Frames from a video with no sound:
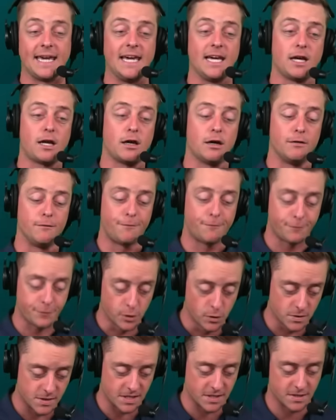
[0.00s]
it
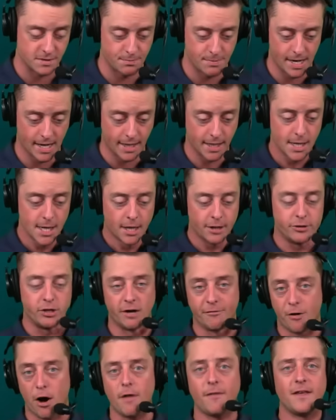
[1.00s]
confuses me. You
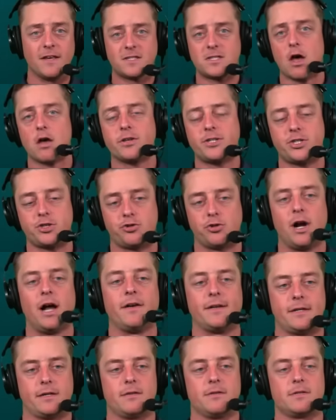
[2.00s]
have all these
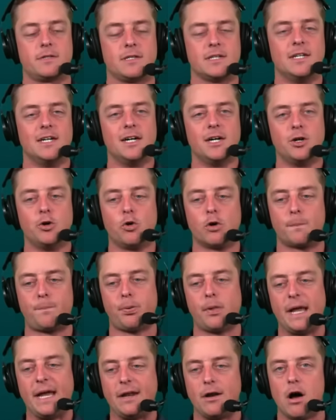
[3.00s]
Australians who are
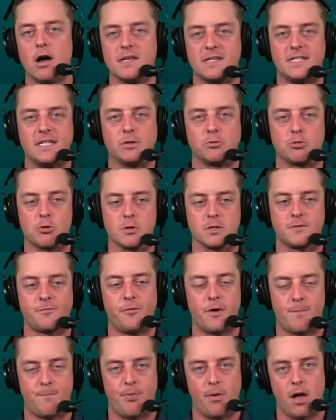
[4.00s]
playing Aussie rules
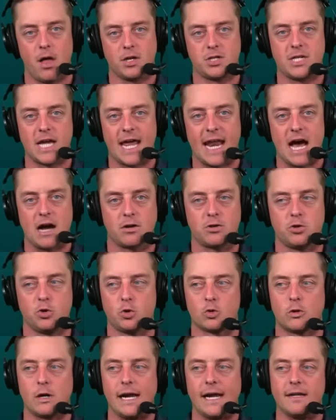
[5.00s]
football, shout out
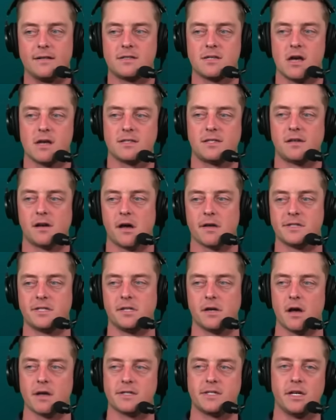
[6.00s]
Cool Reigns, Aussie, Aussie,
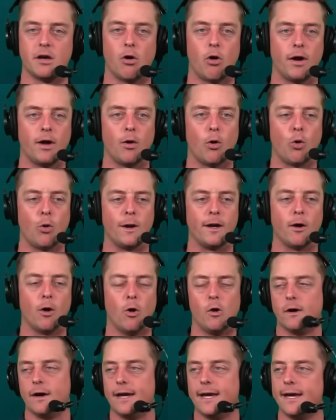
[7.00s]
Aussie, oi, oi,
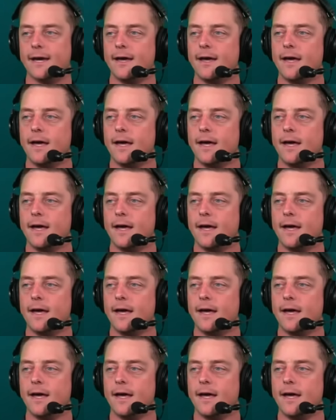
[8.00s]
oi,